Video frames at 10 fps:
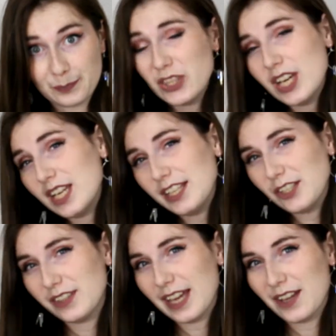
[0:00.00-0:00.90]
The early
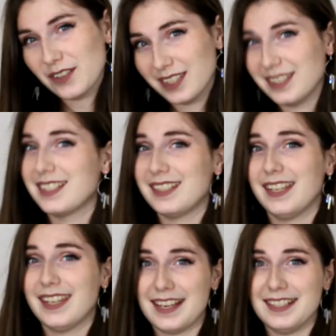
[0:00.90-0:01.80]
2000s and the
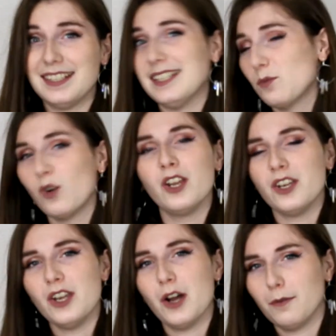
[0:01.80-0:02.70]
90s weren't
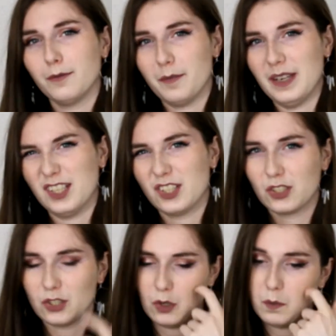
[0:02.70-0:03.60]
known for being
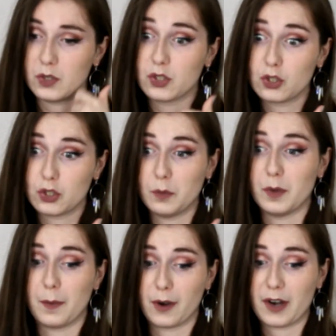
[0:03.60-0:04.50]

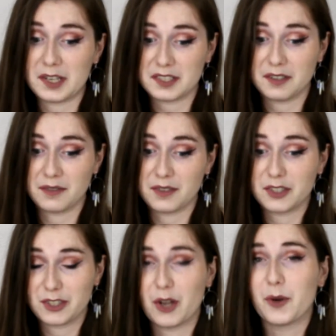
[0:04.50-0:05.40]
super progressive,
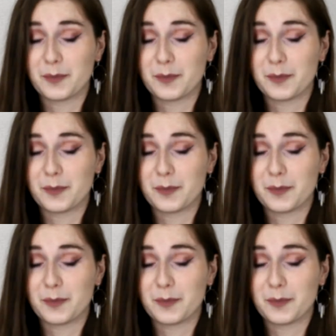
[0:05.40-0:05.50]
so